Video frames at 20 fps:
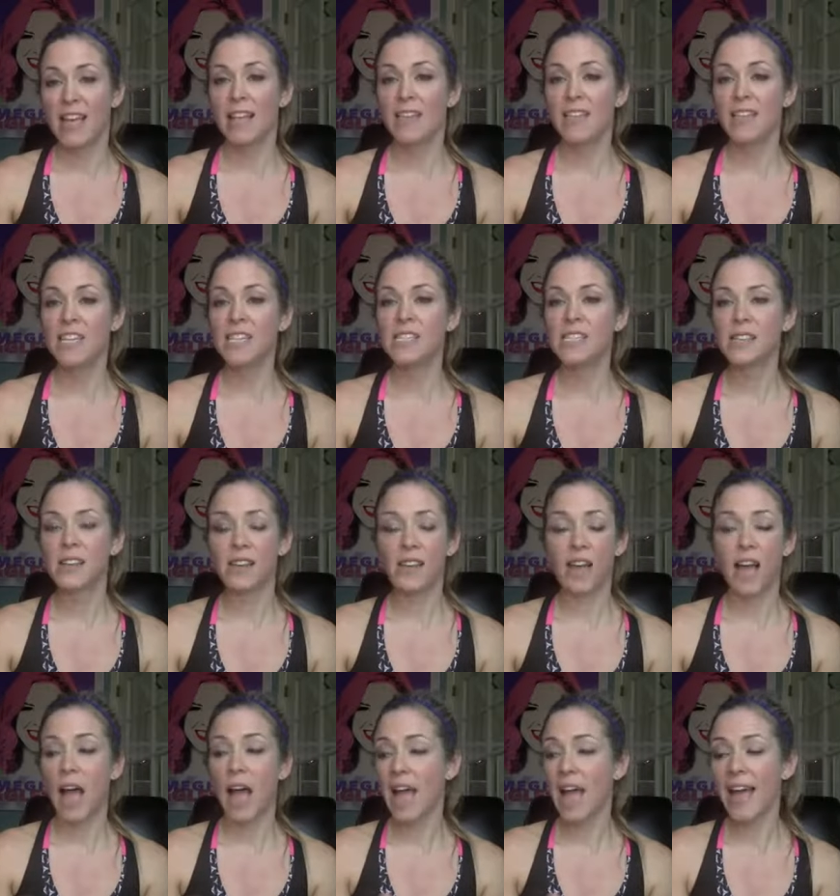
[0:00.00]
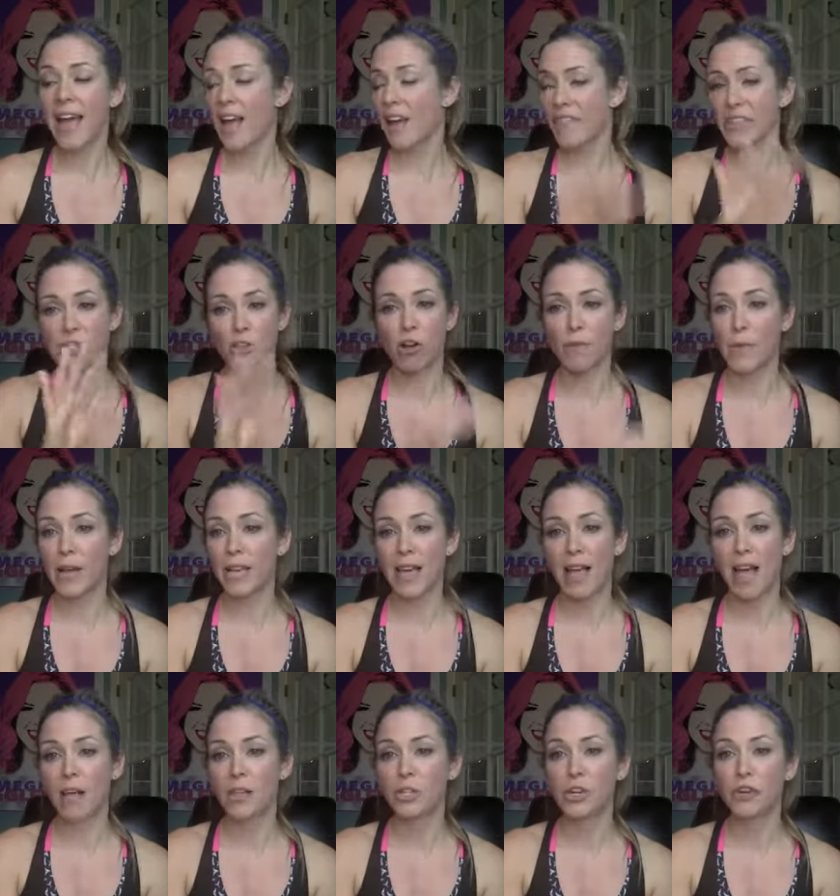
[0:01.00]
This I have this on my
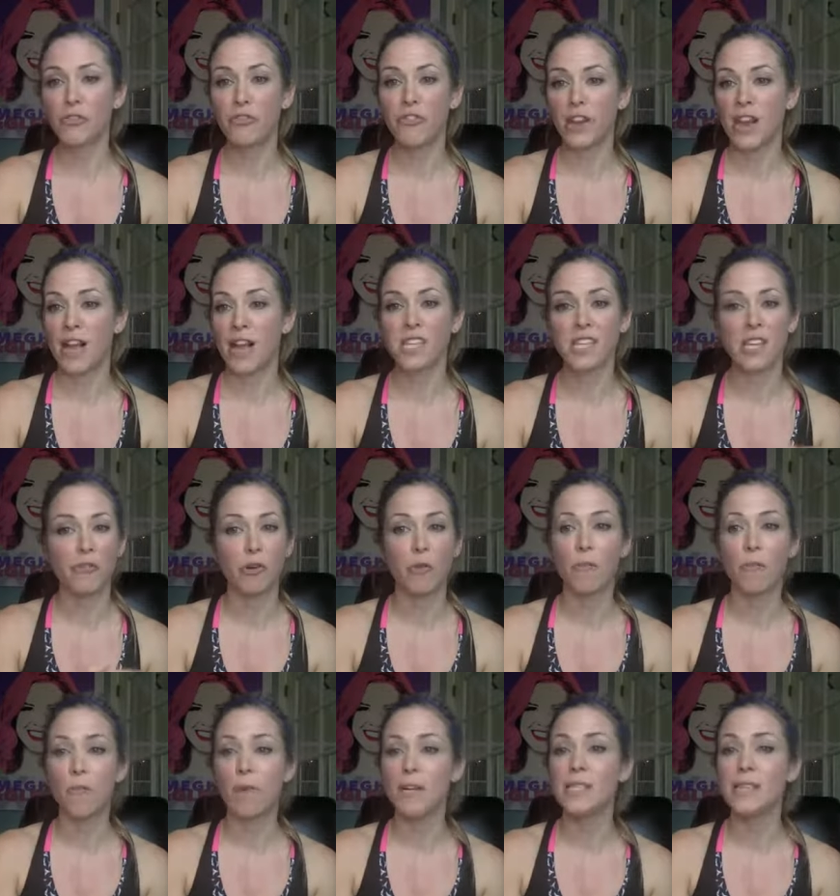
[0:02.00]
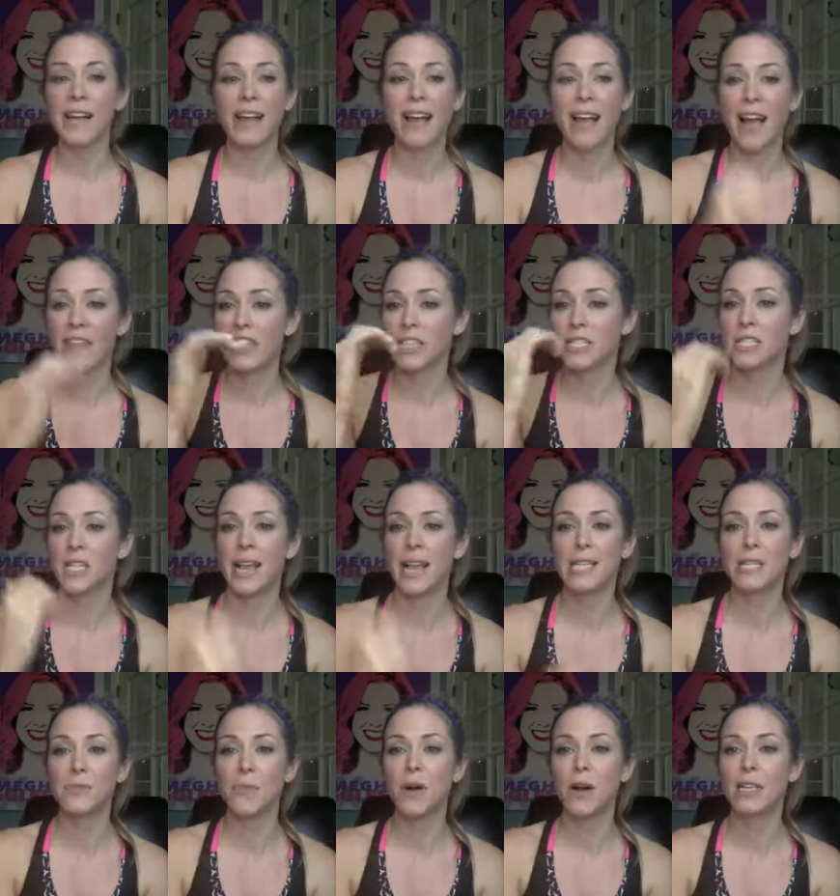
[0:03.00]
calendar for the next several months. I have these
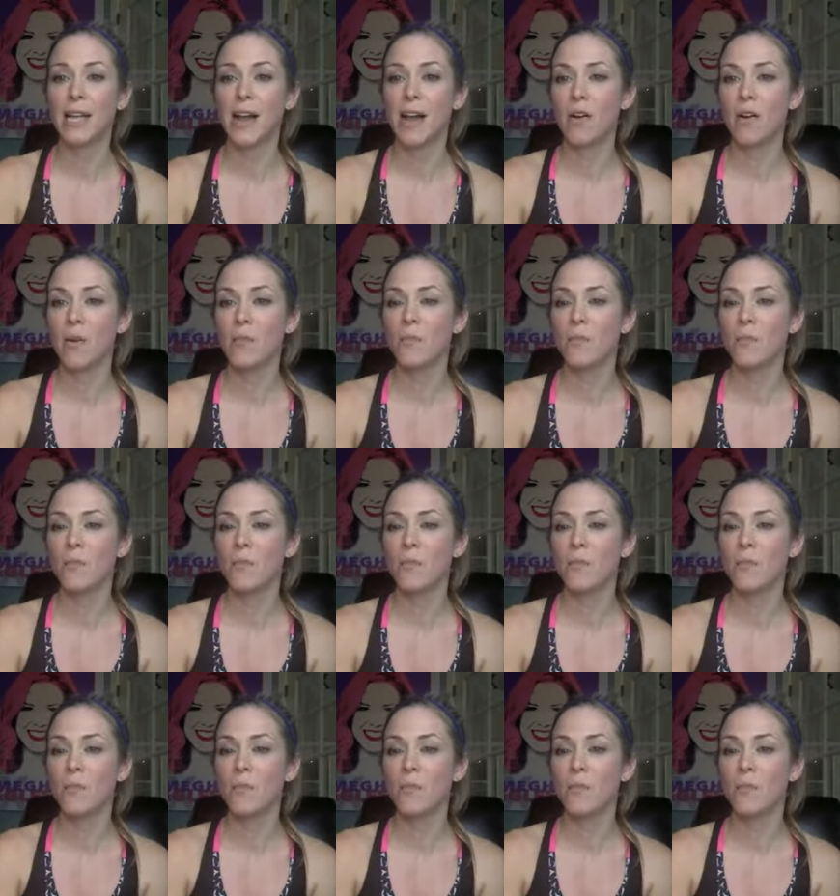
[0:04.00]
dates marked out.